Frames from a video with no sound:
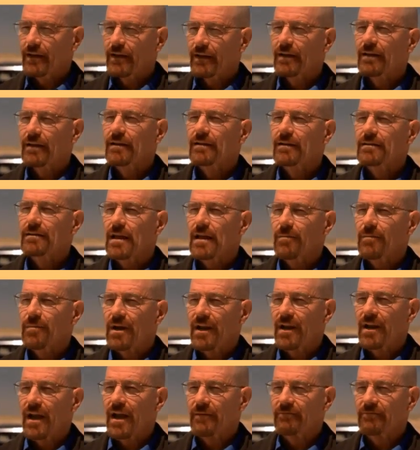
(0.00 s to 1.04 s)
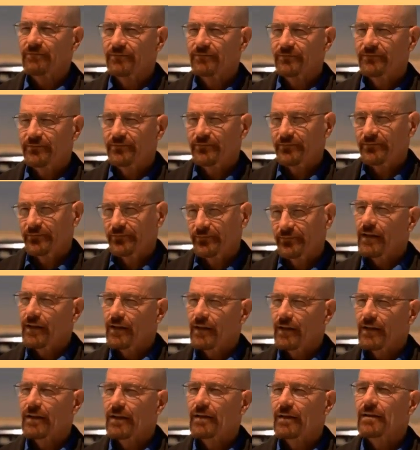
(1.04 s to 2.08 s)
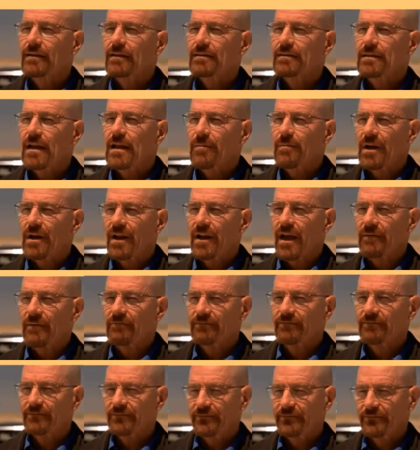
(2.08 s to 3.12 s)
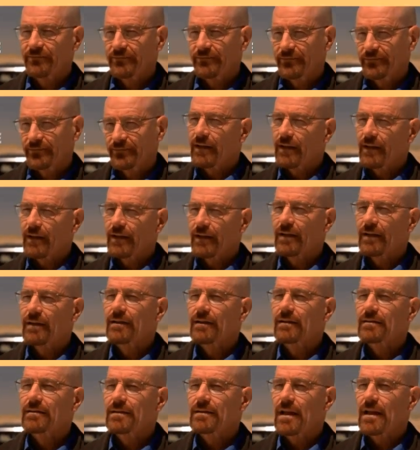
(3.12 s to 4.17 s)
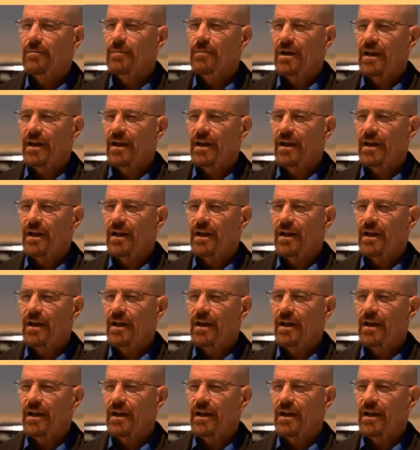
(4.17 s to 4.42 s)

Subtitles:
is worthy of being articulated in the correct manner.